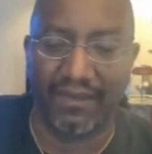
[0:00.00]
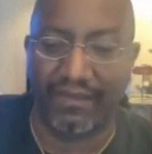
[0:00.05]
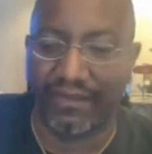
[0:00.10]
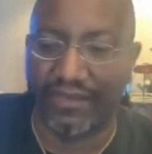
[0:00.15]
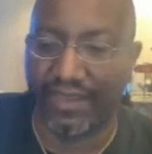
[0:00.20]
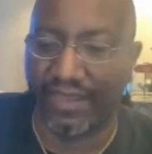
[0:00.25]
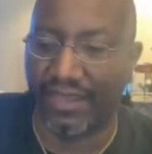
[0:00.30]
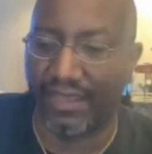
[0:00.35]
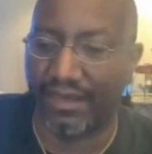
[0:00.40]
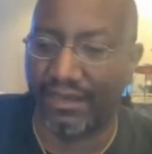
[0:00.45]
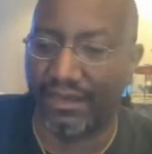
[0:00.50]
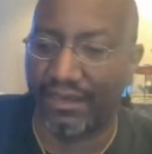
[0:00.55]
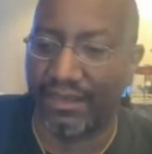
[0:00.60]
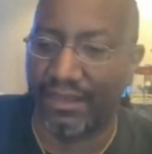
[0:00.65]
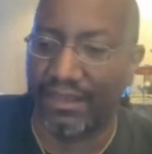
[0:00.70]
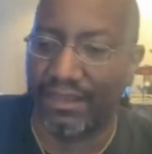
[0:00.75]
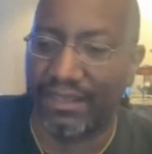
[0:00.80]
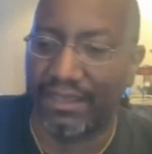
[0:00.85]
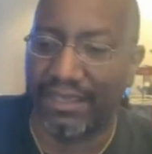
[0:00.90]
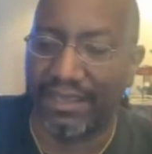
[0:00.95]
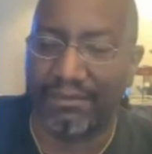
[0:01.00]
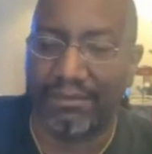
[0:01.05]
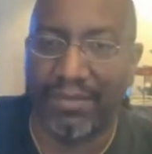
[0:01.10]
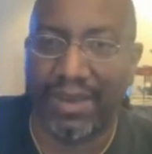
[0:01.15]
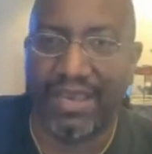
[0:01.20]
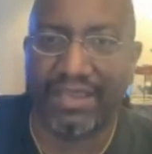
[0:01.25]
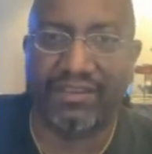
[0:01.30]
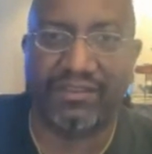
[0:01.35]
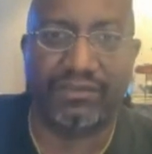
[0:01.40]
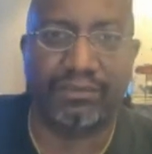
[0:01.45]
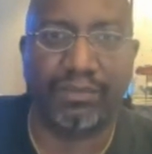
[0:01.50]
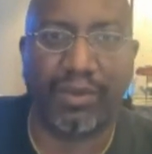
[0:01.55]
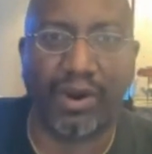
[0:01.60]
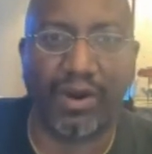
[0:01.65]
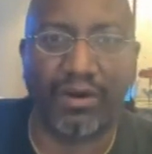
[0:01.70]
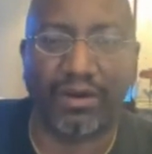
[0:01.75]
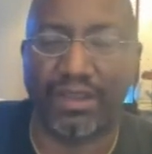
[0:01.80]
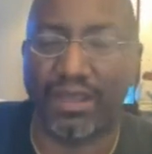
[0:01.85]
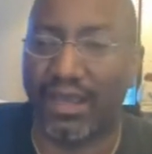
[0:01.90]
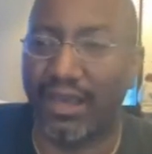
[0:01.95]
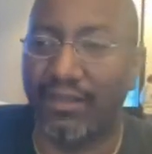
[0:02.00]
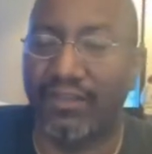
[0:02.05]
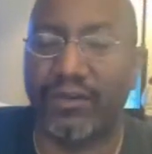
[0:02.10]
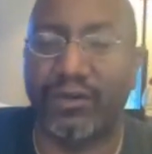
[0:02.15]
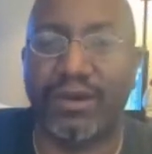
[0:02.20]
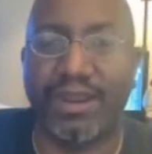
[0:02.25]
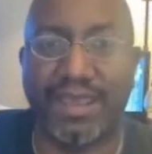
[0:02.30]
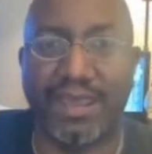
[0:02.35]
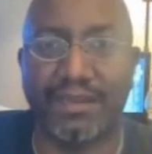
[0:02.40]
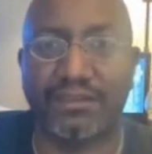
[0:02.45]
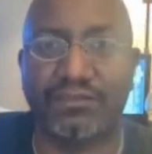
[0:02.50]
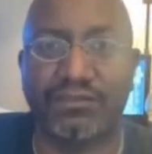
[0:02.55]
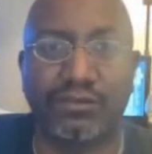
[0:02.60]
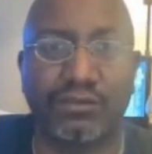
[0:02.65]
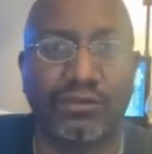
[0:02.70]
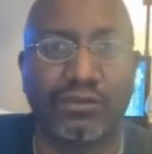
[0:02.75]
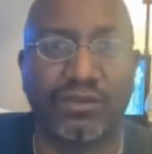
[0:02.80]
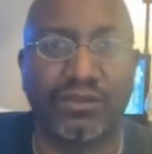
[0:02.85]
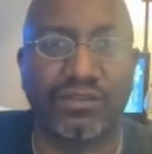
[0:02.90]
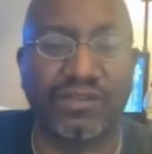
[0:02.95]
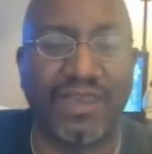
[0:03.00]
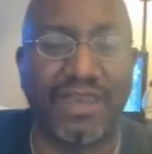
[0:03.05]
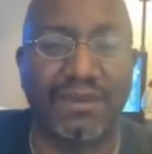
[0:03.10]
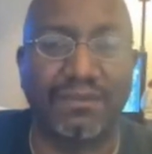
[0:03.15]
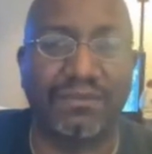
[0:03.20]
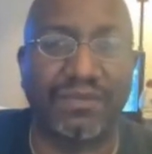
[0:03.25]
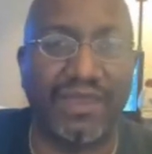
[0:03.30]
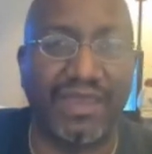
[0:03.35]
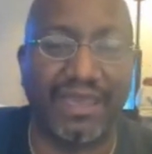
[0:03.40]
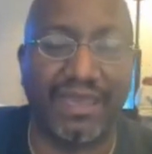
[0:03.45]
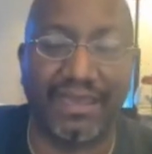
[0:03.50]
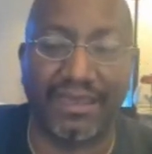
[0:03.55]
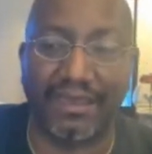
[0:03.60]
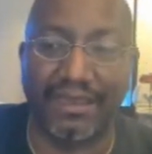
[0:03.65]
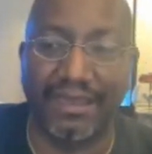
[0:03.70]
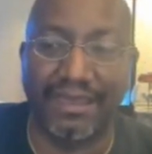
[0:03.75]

then it might spark other ants to do the same thing.